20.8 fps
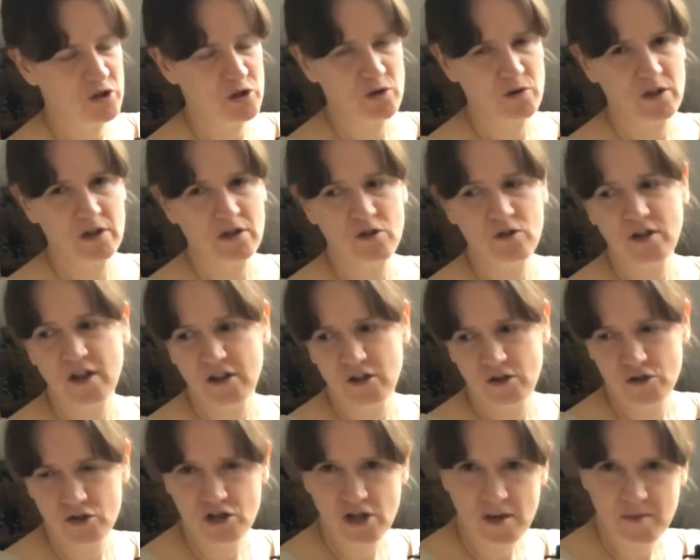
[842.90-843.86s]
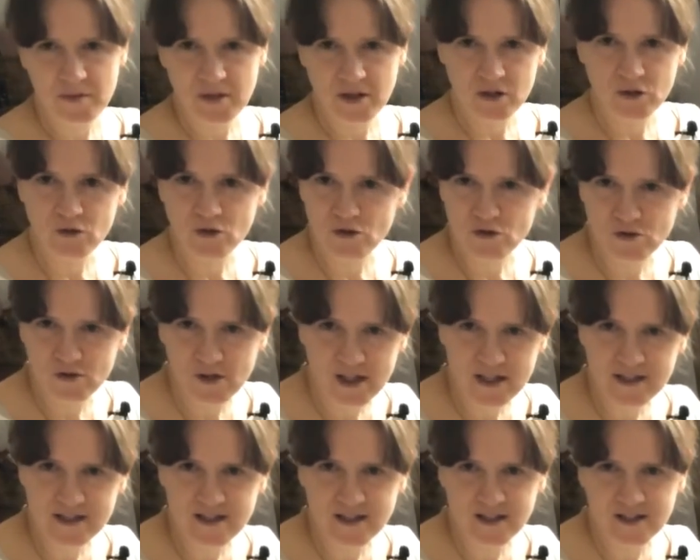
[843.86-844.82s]
to you and look at the shape that you're
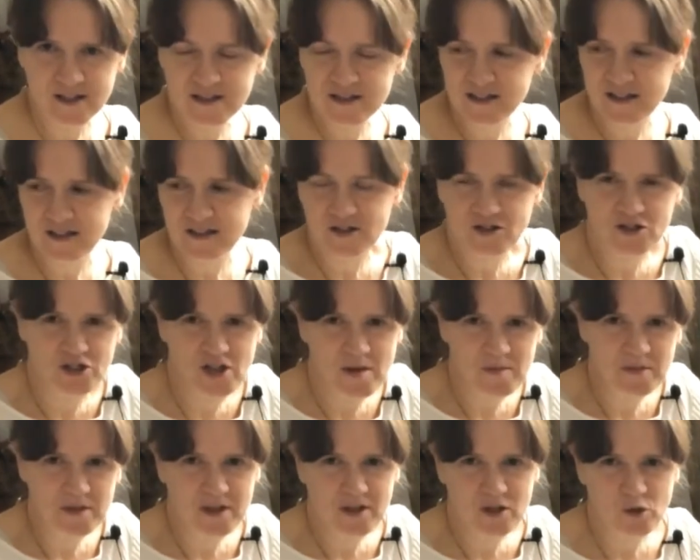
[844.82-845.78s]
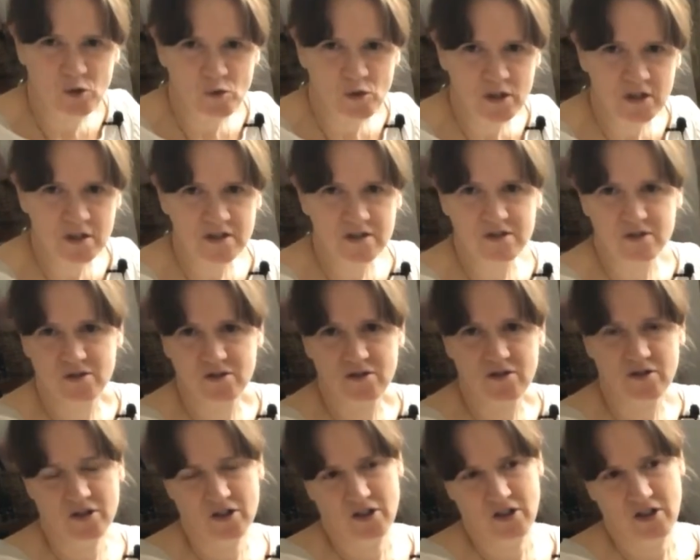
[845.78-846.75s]
creating. Is it the shape that you want,
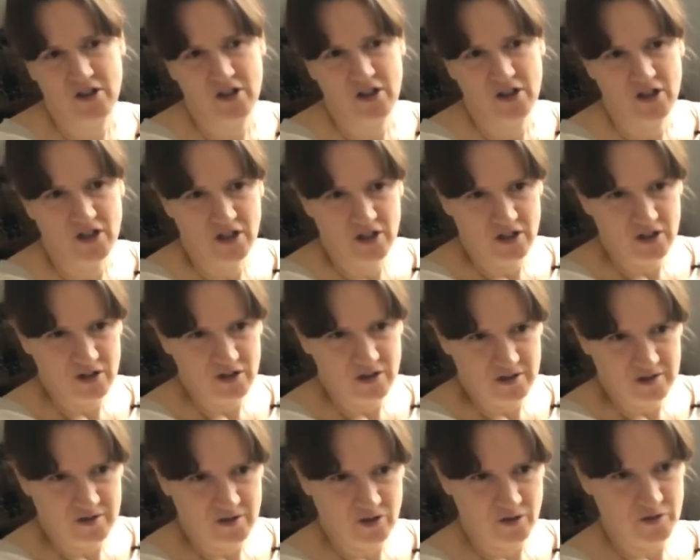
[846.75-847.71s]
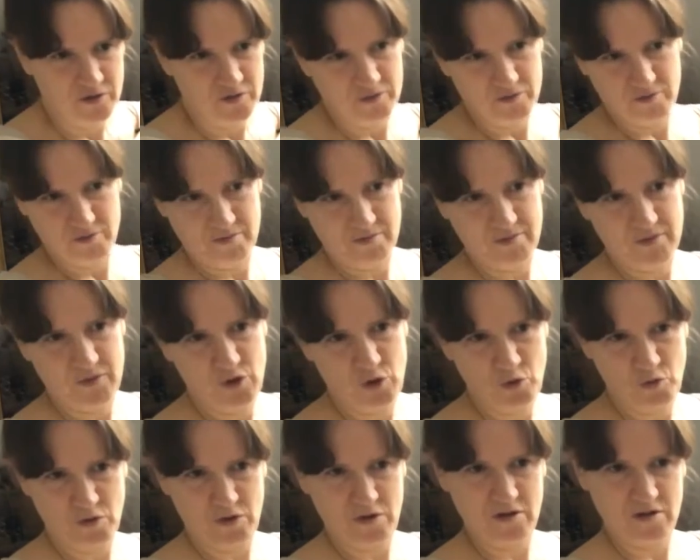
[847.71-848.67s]
or do
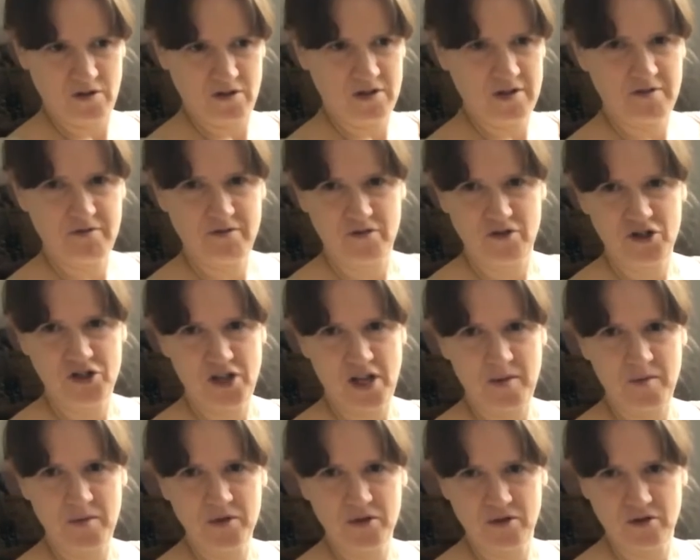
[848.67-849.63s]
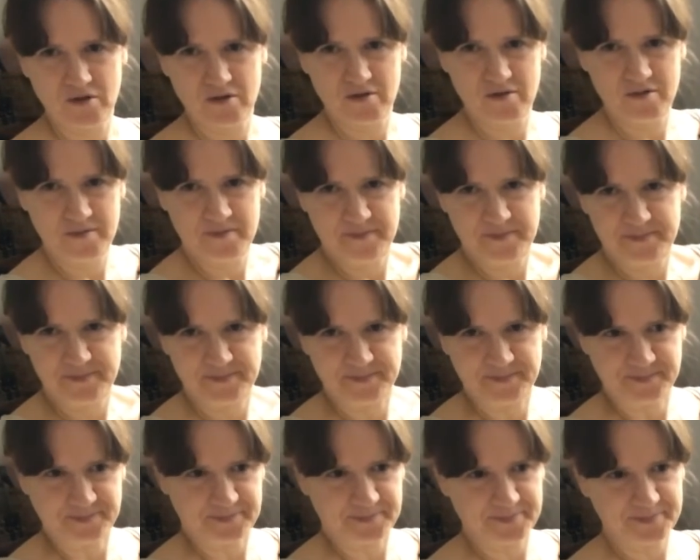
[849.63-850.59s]
you want a different shape? So
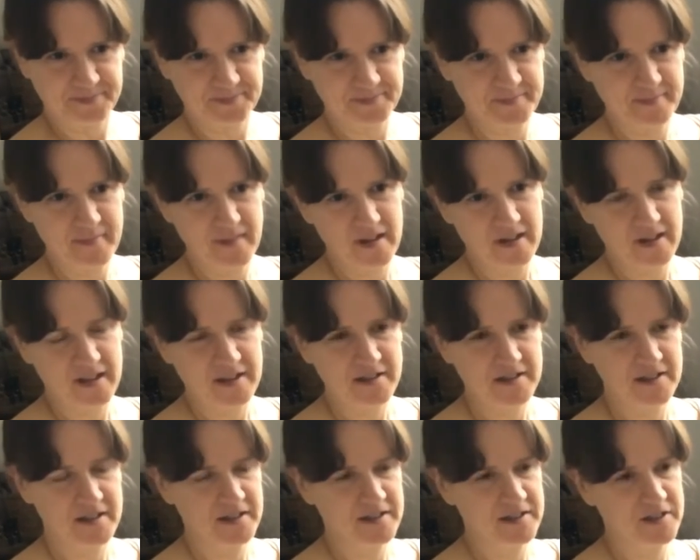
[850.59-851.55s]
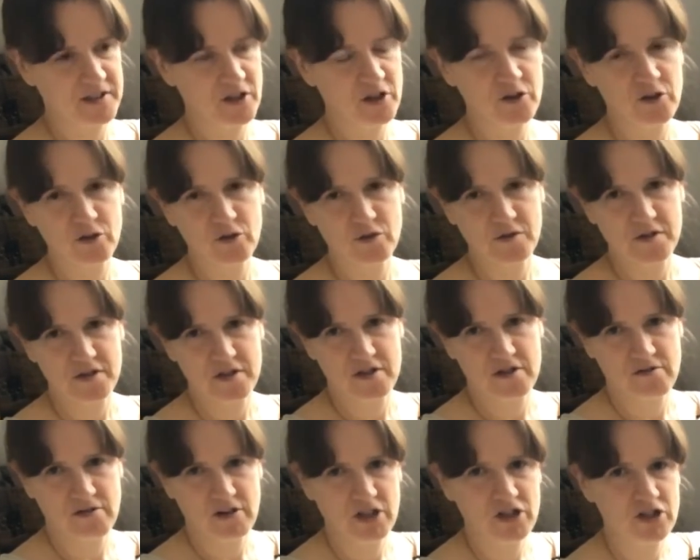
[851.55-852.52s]
it's another
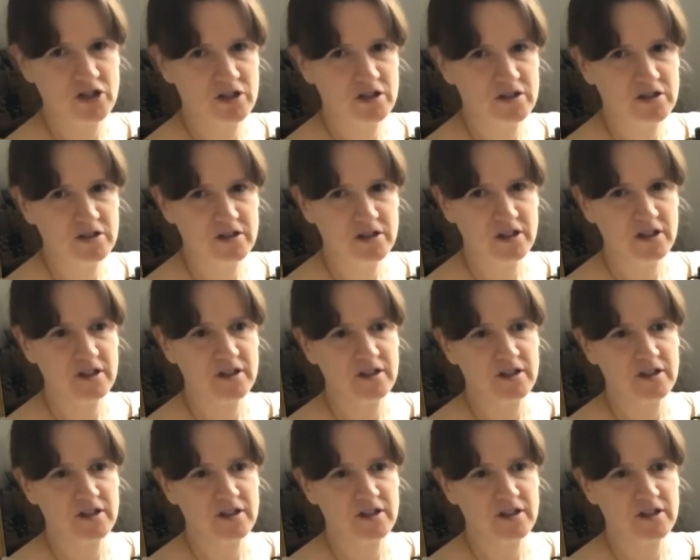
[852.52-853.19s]
consideration.